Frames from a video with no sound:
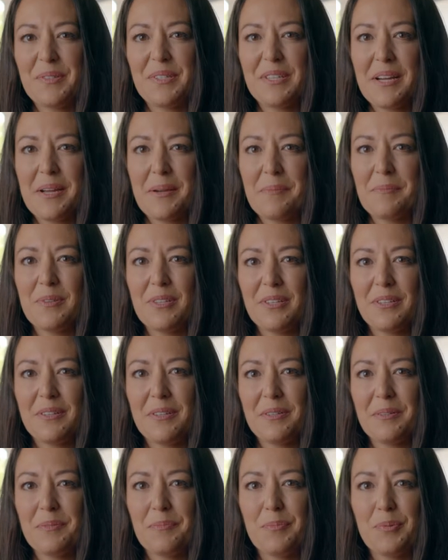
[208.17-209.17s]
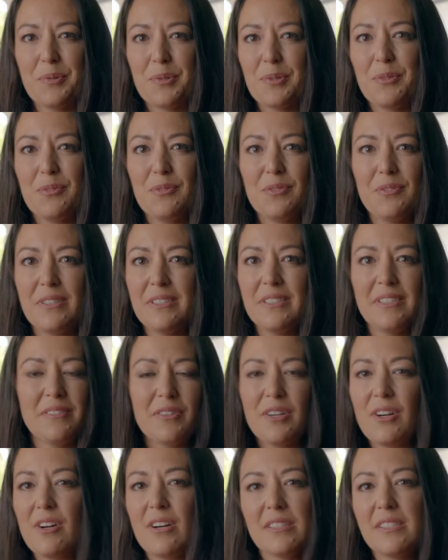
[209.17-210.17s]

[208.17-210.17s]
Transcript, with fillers: it was time to prove a different